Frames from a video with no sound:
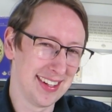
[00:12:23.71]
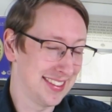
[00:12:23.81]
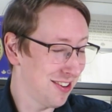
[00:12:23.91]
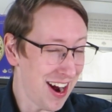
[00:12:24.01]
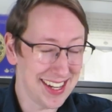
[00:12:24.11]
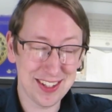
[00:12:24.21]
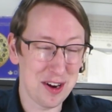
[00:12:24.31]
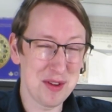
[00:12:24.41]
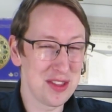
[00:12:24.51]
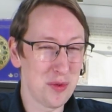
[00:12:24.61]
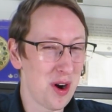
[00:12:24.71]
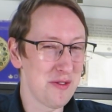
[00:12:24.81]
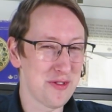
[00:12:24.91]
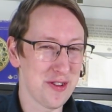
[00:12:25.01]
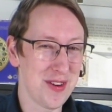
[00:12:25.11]
It's the greatest hobby in the
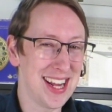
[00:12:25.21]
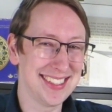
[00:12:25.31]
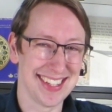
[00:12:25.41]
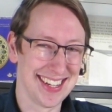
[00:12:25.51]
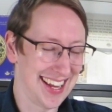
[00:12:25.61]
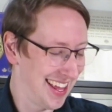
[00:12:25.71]
world for a reason.